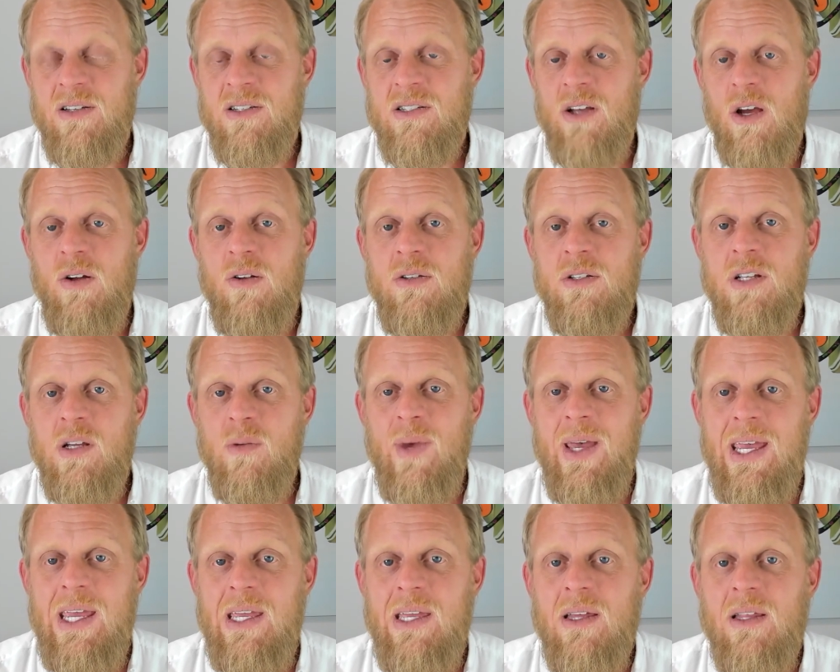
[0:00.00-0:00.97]
So to
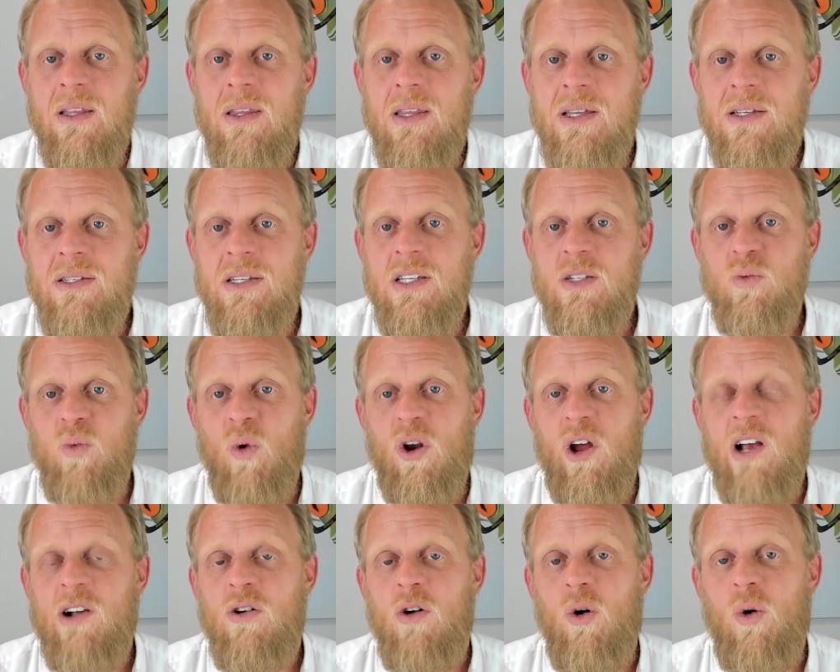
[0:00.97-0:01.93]
me, this is what
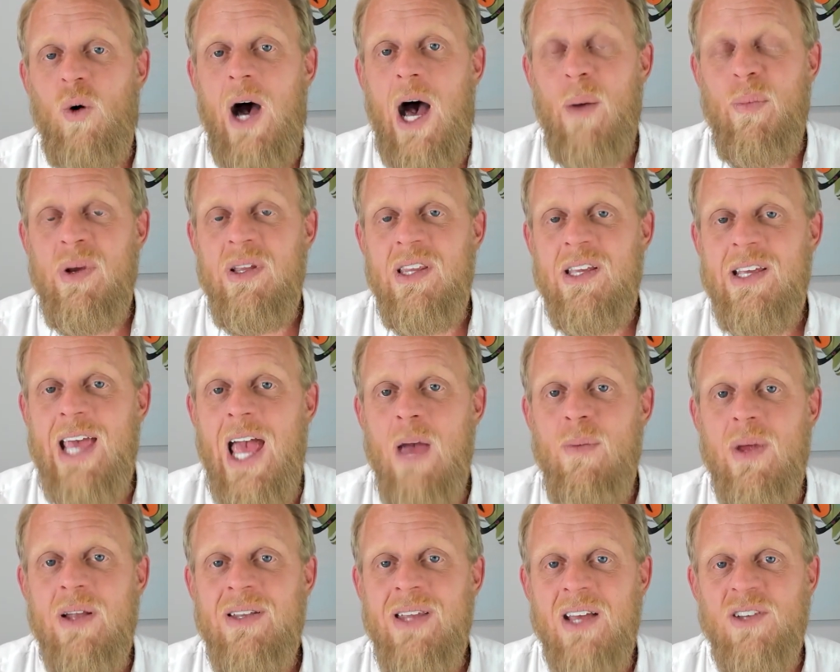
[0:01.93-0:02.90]
I call upping the
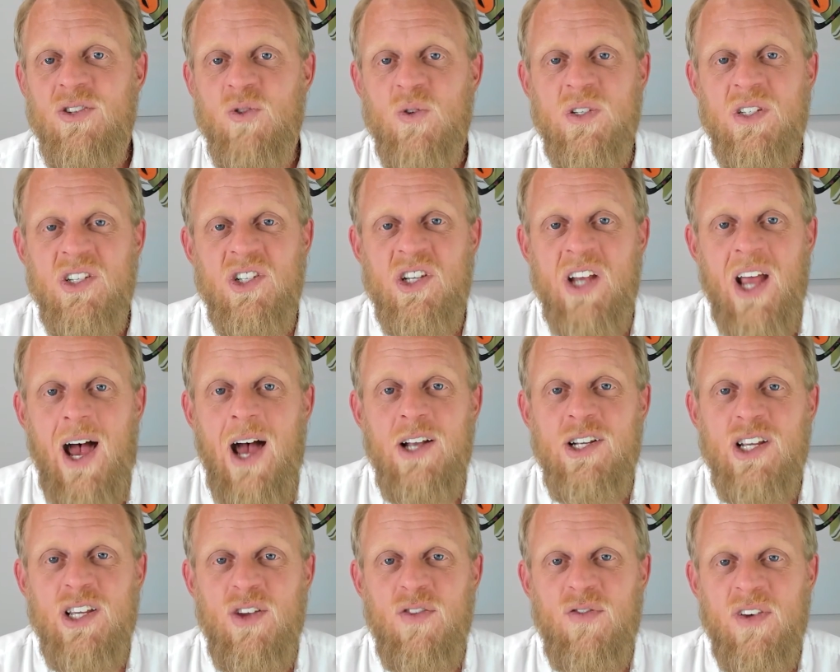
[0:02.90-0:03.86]
game. Now, Tesla isn't
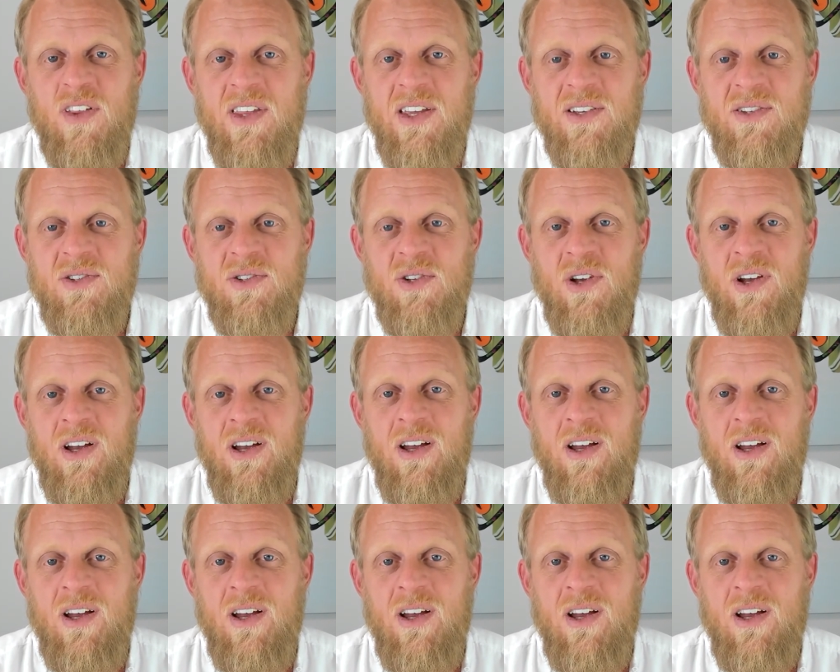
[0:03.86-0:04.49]
charging you for this.